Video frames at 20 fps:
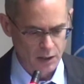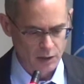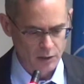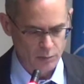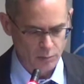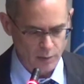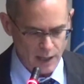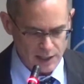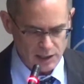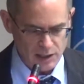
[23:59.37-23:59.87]

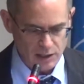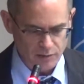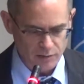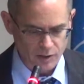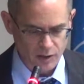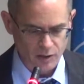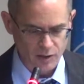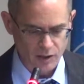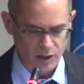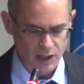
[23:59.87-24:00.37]
The rest of
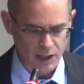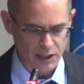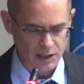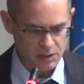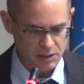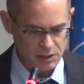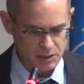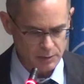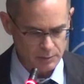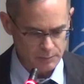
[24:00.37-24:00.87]
the
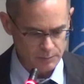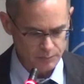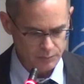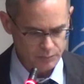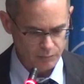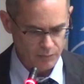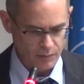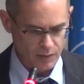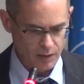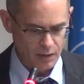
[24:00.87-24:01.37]
things
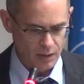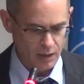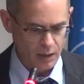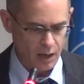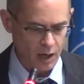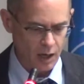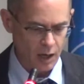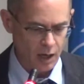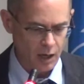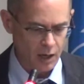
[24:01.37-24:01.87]

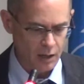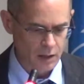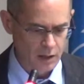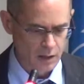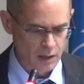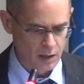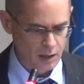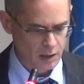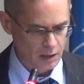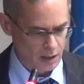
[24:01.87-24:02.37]

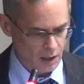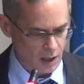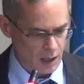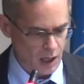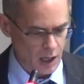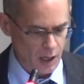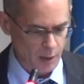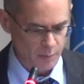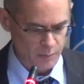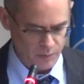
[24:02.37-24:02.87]
are
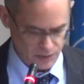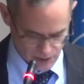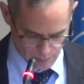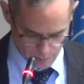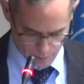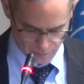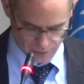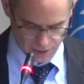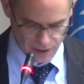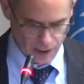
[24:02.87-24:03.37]

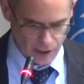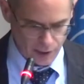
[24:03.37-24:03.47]
some of the